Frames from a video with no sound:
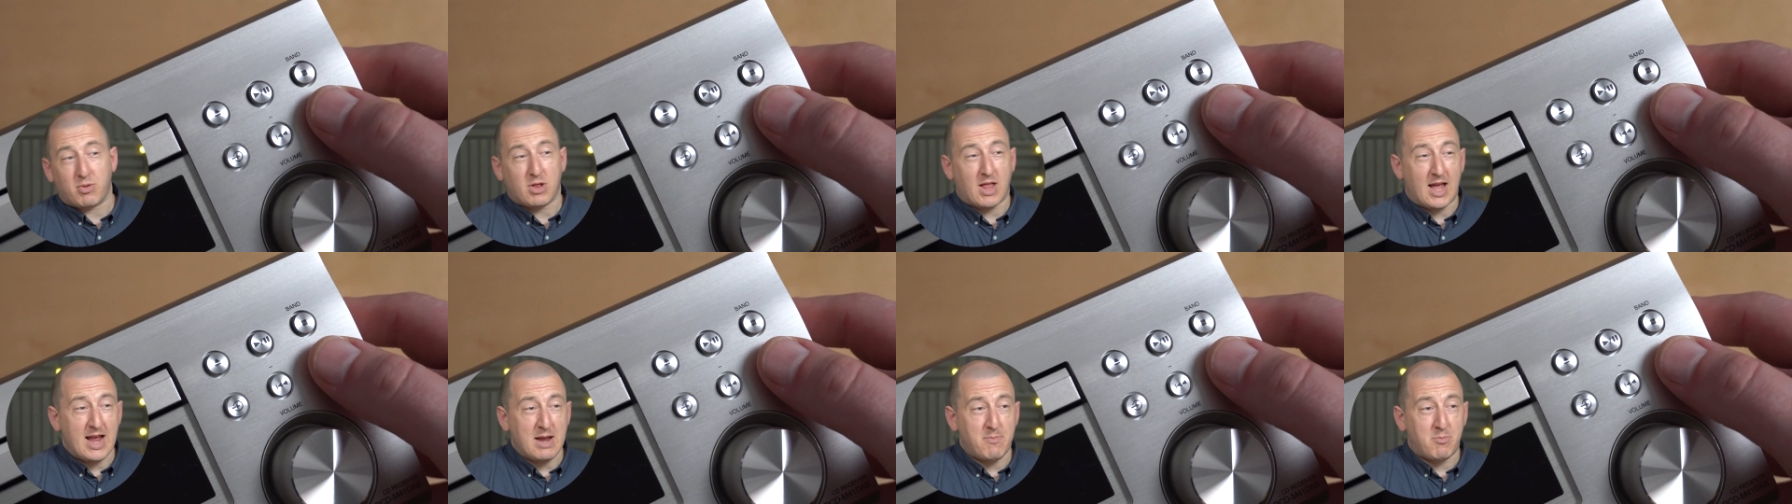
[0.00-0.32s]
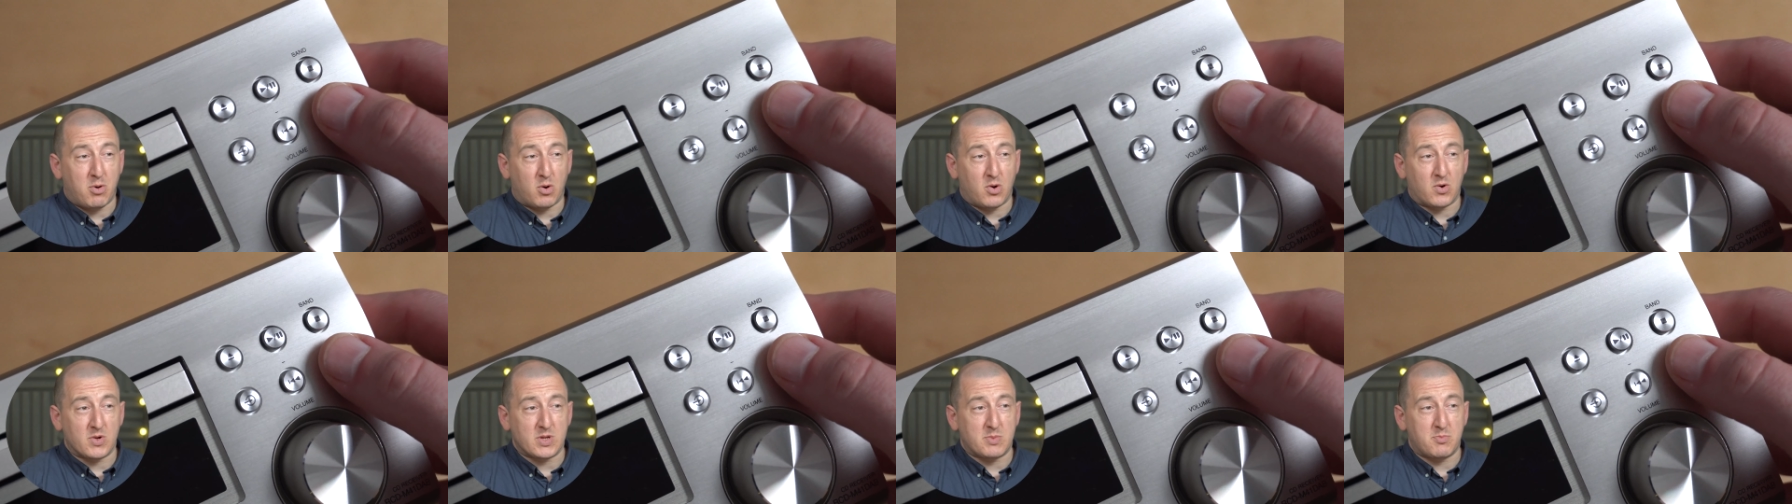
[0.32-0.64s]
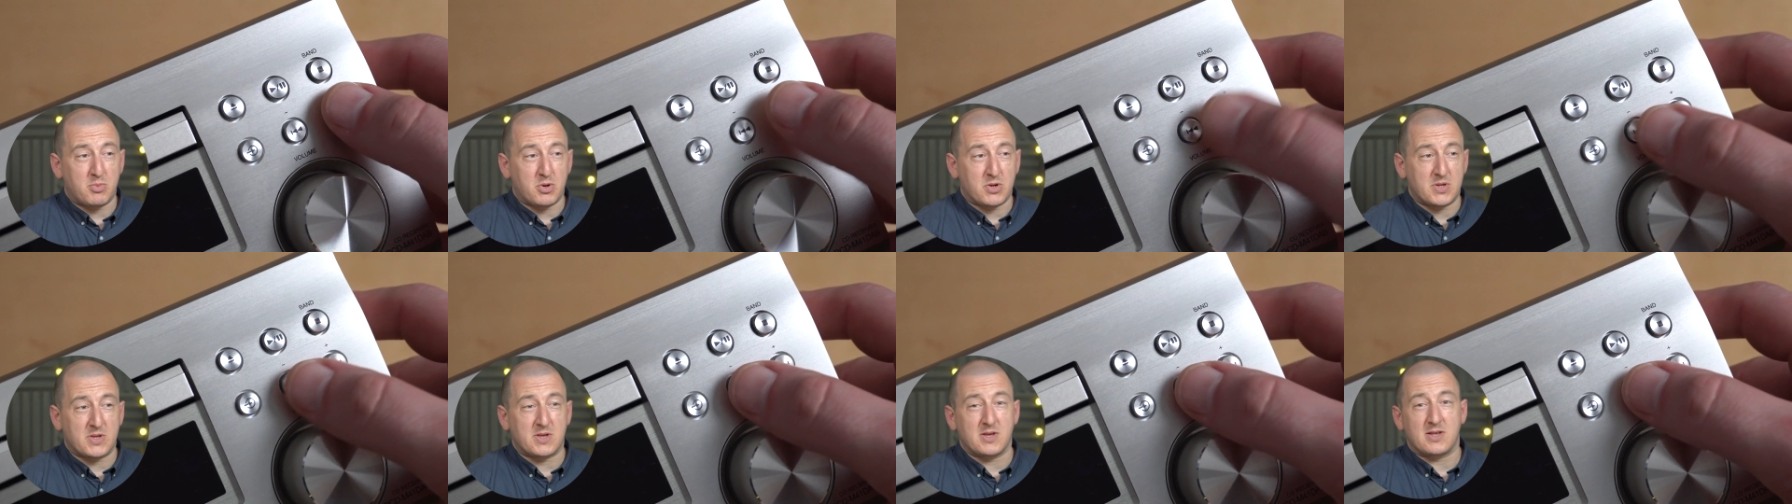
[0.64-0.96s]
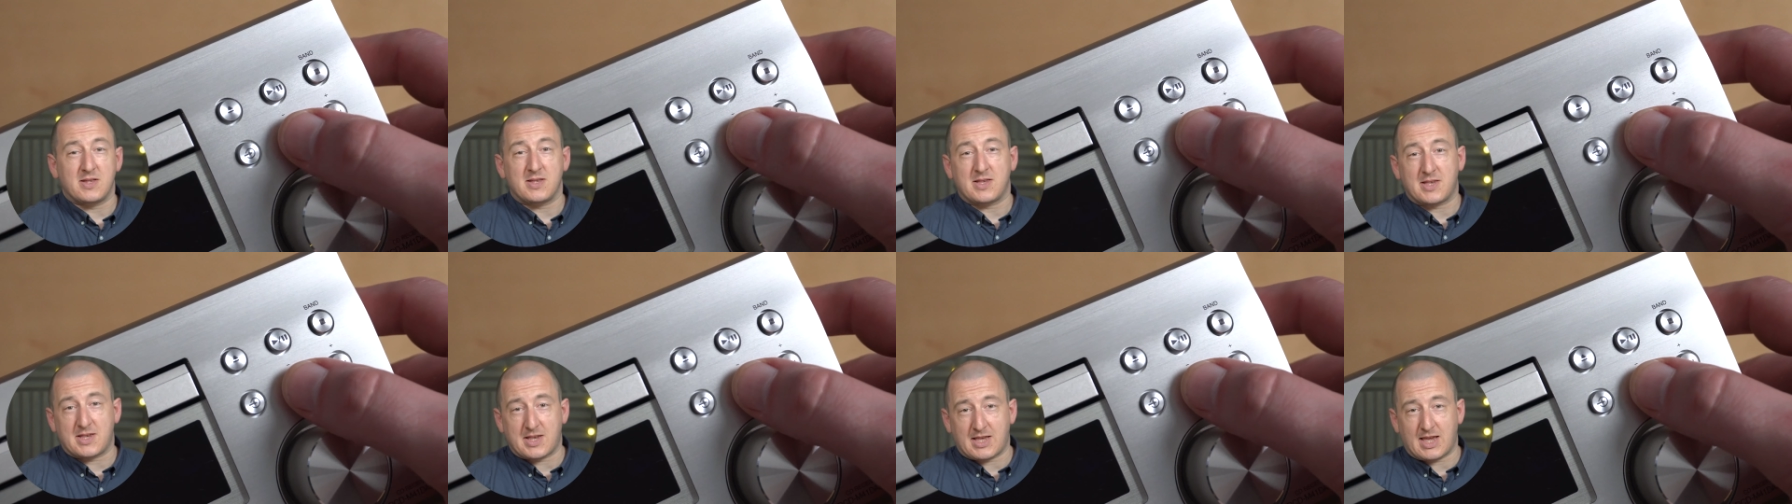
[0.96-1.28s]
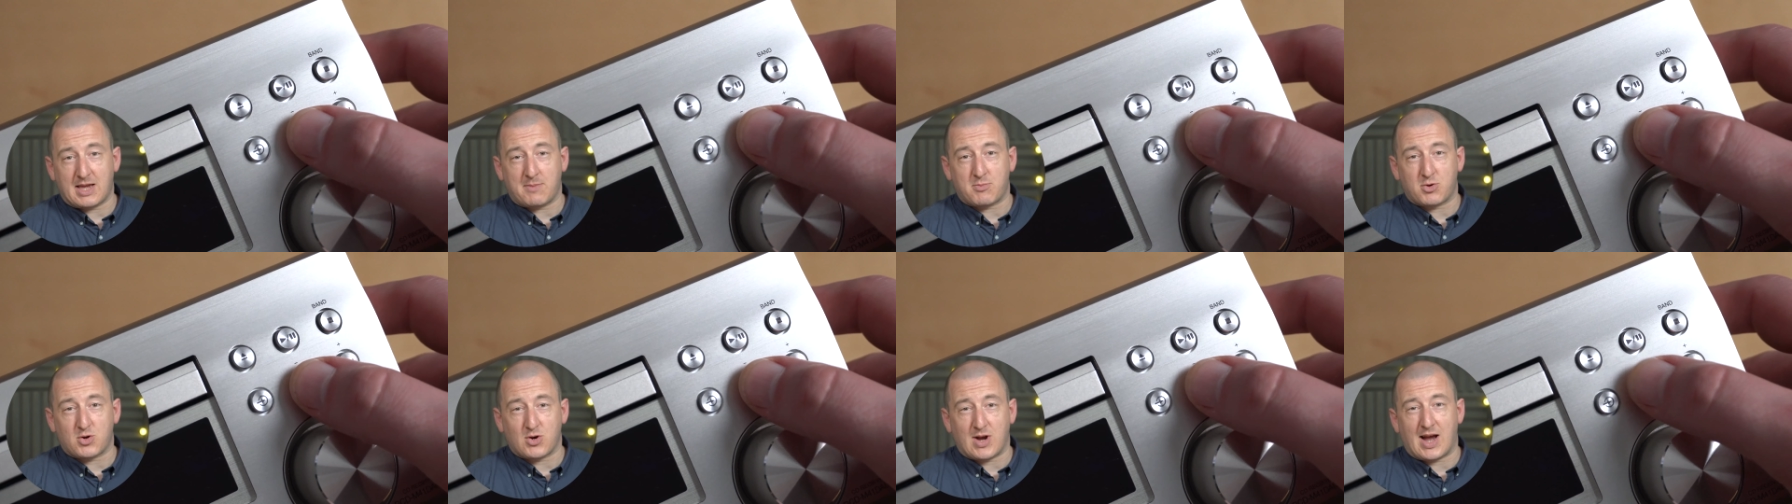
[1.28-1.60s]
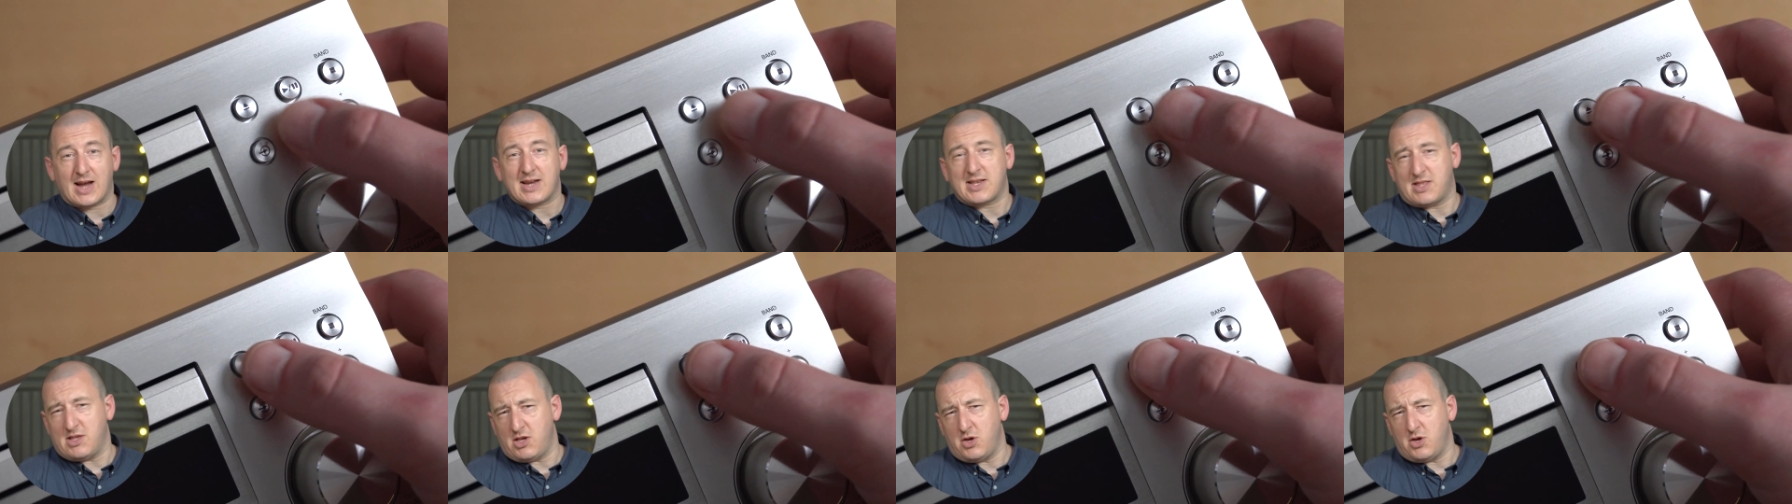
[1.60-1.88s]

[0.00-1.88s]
play, pause buttons, skip tracks,